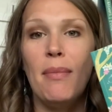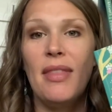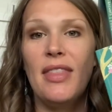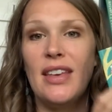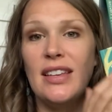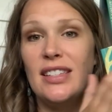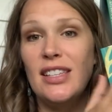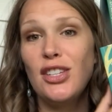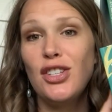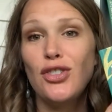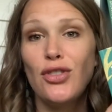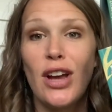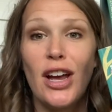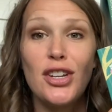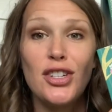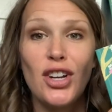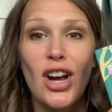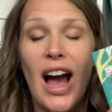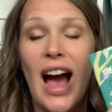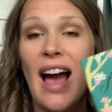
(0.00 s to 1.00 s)
This is
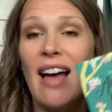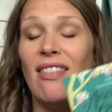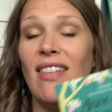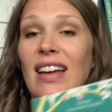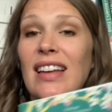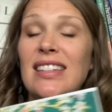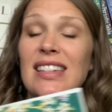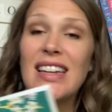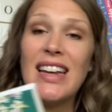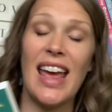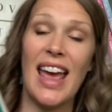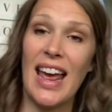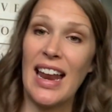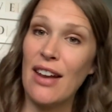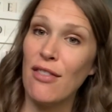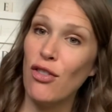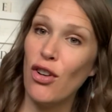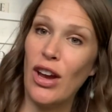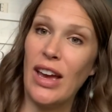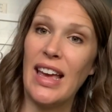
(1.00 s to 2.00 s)
Treasure Island and Anne
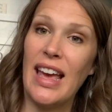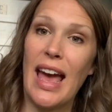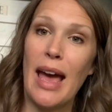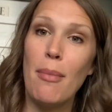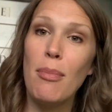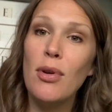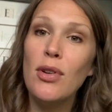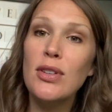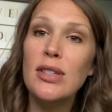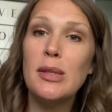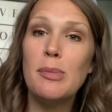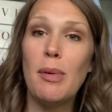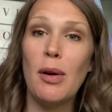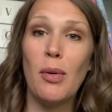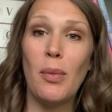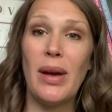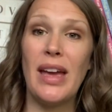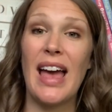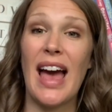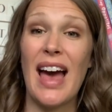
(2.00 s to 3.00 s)
of Green Gables,
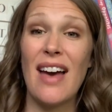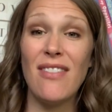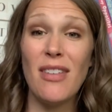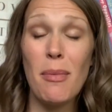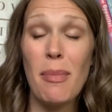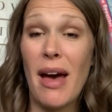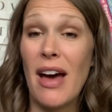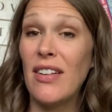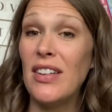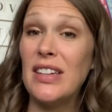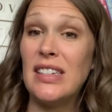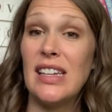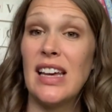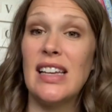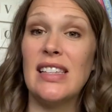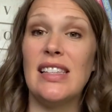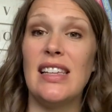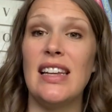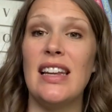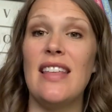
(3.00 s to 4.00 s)
but we have about a
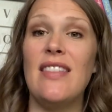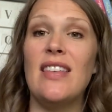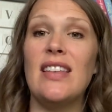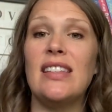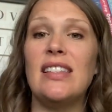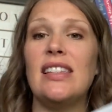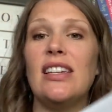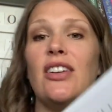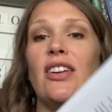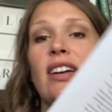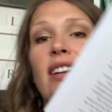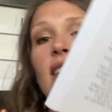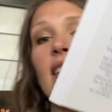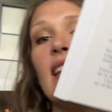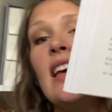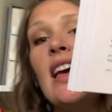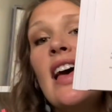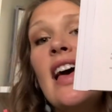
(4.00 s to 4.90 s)
dozen in this series.